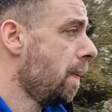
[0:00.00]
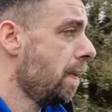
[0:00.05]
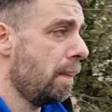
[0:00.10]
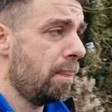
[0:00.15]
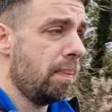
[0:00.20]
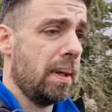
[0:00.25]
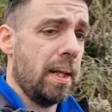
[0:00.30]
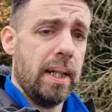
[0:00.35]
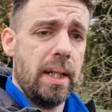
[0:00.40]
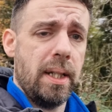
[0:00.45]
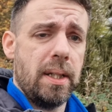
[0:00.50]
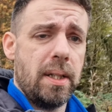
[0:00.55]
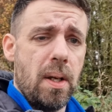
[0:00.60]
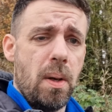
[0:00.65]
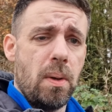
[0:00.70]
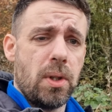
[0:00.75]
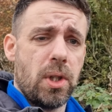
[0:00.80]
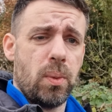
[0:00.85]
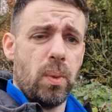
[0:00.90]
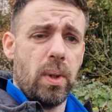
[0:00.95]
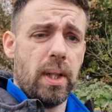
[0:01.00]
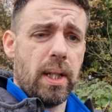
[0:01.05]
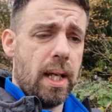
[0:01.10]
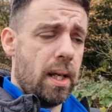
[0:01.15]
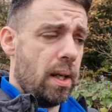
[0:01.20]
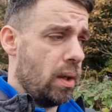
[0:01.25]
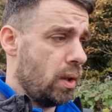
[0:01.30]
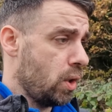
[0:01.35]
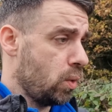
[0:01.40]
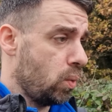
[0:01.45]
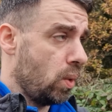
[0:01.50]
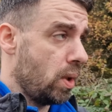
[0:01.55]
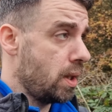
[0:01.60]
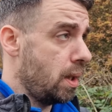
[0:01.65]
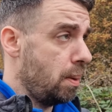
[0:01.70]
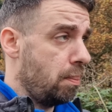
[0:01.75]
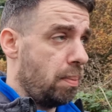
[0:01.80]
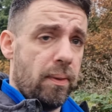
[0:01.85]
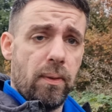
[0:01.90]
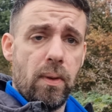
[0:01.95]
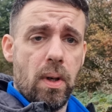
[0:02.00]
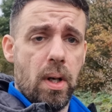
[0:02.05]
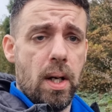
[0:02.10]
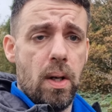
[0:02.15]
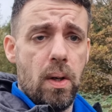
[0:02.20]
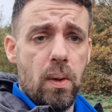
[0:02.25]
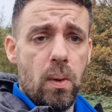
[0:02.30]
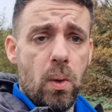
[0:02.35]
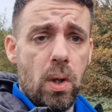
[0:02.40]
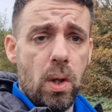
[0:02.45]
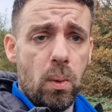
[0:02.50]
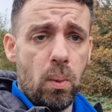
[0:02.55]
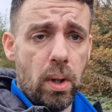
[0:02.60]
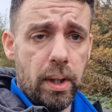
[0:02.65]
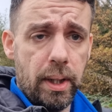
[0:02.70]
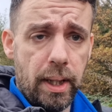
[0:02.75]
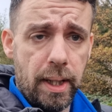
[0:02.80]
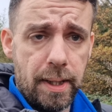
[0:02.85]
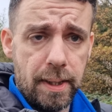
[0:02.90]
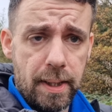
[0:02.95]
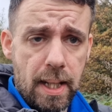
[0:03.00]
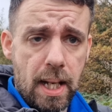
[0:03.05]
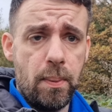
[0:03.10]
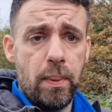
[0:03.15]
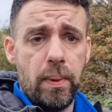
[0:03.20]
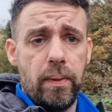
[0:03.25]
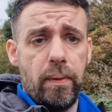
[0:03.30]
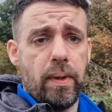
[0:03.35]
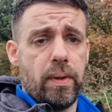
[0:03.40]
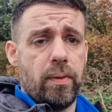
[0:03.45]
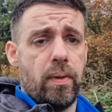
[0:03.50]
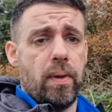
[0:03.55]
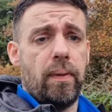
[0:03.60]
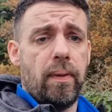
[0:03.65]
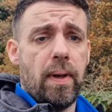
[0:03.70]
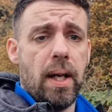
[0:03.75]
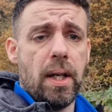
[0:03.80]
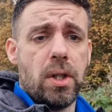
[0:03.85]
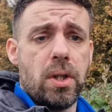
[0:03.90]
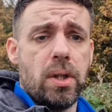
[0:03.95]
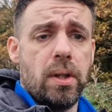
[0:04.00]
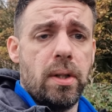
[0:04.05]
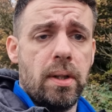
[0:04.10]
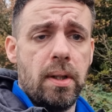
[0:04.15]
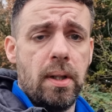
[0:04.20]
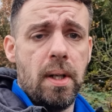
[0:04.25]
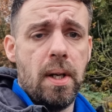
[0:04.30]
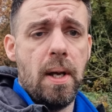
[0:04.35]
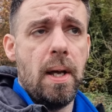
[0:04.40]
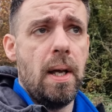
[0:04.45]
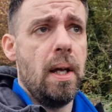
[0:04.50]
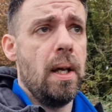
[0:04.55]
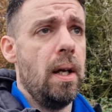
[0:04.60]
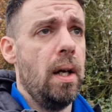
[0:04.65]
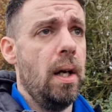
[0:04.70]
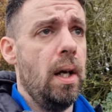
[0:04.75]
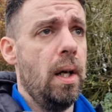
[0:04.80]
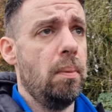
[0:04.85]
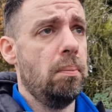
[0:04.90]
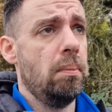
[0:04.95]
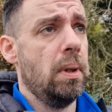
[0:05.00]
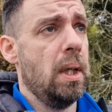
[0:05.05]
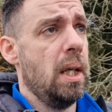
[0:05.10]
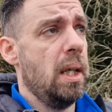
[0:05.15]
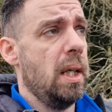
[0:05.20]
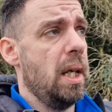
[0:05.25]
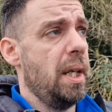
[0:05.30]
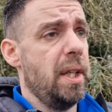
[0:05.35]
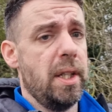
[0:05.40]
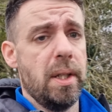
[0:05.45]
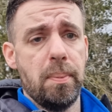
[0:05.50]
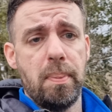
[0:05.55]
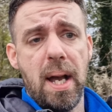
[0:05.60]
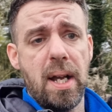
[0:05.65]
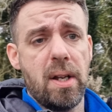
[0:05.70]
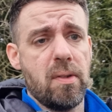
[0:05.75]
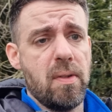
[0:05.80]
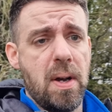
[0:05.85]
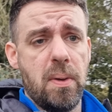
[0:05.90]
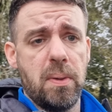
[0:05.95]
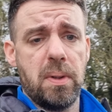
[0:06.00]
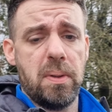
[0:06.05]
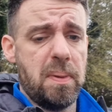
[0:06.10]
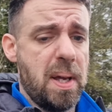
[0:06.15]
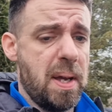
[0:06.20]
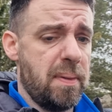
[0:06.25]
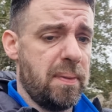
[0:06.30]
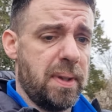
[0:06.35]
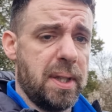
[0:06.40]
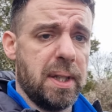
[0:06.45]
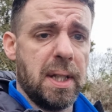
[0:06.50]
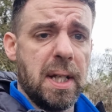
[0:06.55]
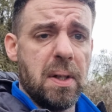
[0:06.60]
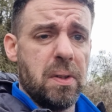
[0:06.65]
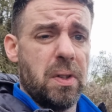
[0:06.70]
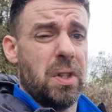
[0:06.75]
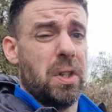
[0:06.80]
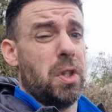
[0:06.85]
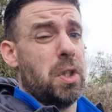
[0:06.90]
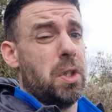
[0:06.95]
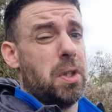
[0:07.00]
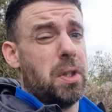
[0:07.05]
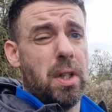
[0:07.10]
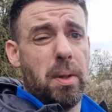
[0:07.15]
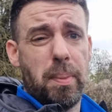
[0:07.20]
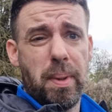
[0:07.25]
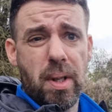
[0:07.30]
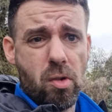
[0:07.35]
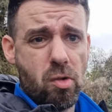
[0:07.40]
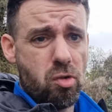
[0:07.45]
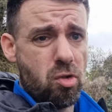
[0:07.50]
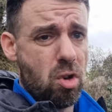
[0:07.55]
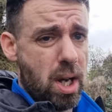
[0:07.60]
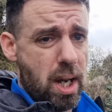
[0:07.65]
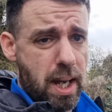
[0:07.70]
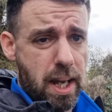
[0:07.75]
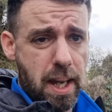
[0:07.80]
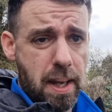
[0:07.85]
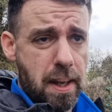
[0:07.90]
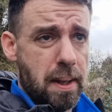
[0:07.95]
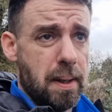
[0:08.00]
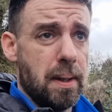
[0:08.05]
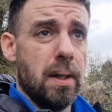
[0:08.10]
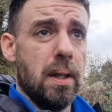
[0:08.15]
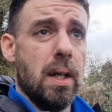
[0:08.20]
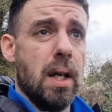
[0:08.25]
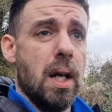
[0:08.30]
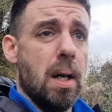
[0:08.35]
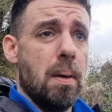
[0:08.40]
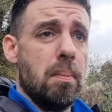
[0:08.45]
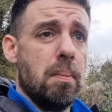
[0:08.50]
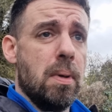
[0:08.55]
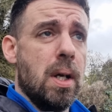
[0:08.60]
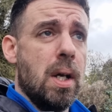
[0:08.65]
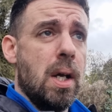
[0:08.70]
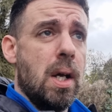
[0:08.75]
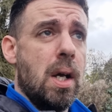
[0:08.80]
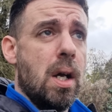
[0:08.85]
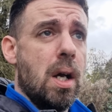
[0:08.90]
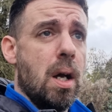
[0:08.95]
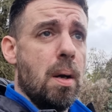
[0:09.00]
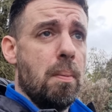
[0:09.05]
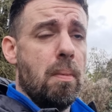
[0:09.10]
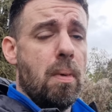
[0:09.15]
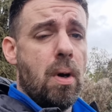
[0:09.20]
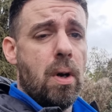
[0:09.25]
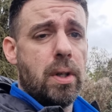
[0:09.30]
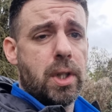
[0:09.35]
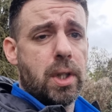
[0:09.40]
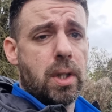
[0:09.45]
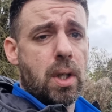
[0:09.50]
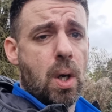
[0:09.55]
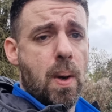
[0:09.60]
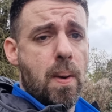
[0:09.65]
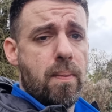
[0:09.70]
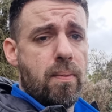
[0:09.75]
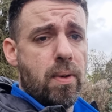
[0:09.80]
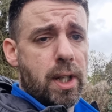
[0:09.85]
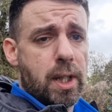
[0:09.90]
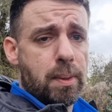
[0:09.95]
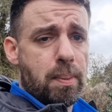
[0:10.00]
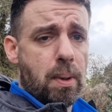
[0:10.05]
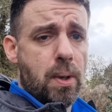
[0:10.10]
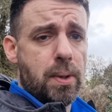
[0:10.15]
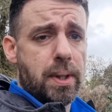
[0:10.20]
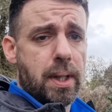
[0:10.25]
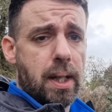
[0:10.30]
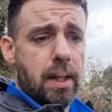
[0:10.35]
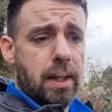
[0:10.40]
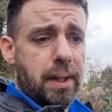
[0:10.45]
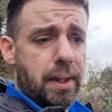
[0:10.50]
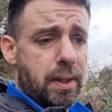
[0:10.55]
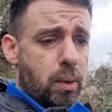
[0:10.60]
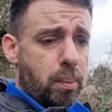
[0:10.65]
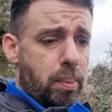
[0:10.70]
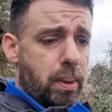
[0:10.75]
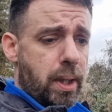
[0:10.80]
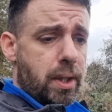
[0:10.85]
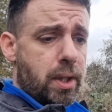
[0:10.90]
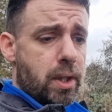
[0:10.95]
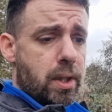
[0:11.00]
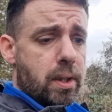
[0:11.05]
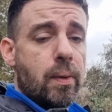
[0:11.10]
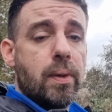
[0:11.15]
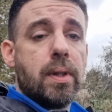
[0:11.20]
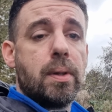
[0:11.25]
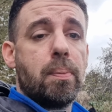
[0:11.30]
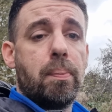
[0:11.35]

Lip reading: The plan is I just want to simplify it. All I want is that with its reflection, and in the background everything else is just going to be grey. I might just overexpose it a little bit just so